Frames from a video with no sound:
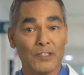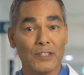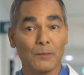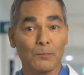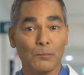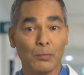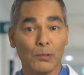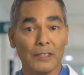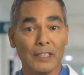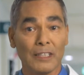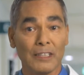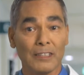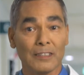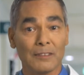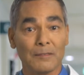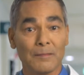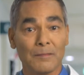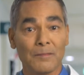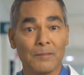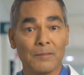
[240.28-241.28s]
complete.
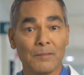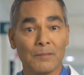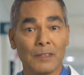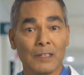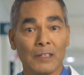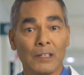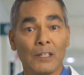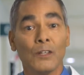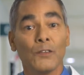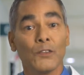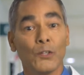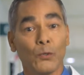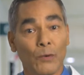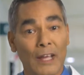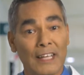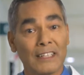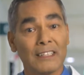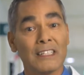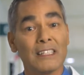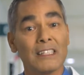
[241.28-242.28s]
The
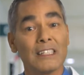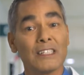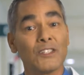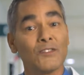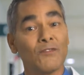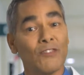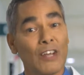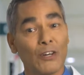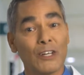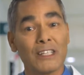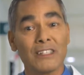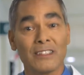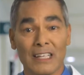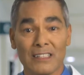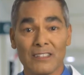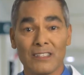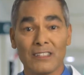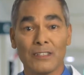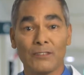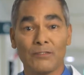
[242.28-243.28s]
retina is very
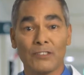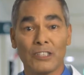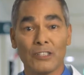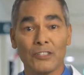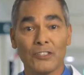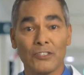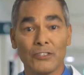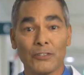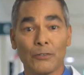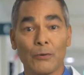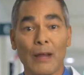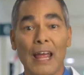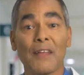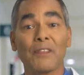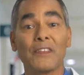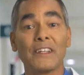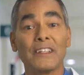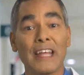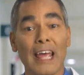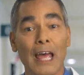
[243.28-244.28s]
sensitive tissue, and
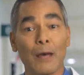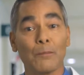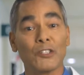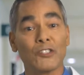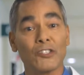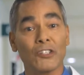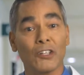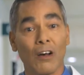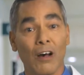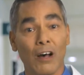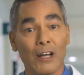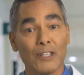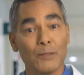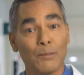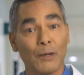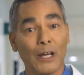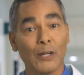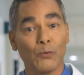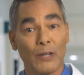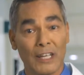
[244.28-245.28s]
the damage caused
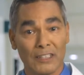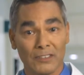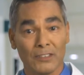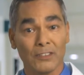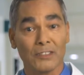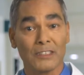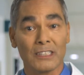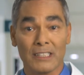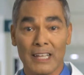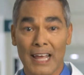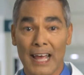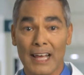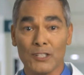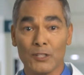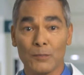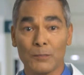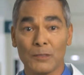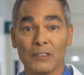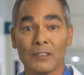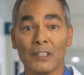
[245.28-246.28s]
by retinal
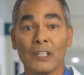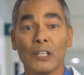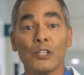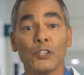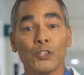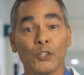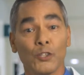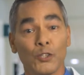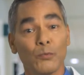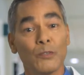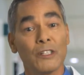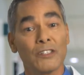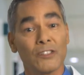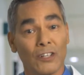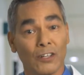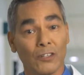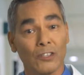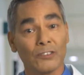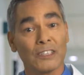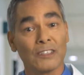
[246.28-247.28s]
detachment could
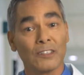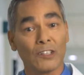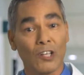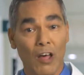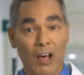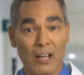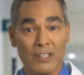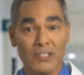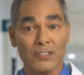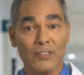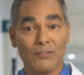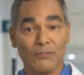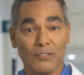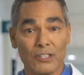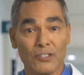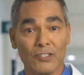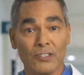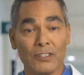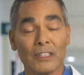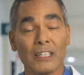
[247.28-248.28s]
result in loss of
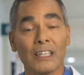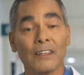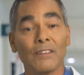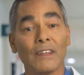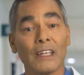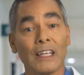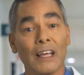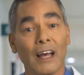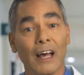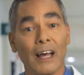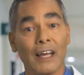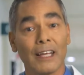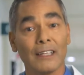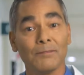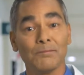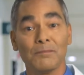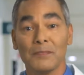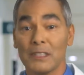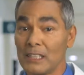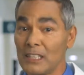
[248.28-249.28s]
vision in the eye,
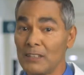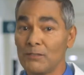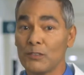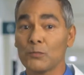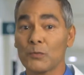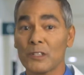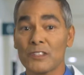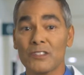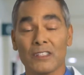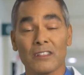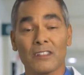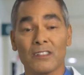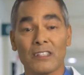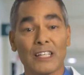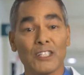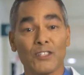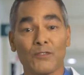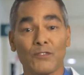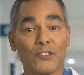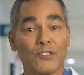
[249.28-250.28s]
even with
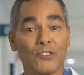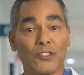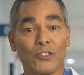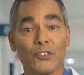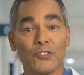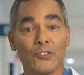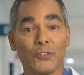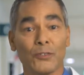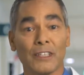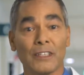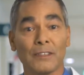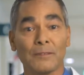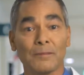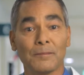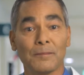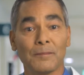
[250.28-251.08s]
successful surgery.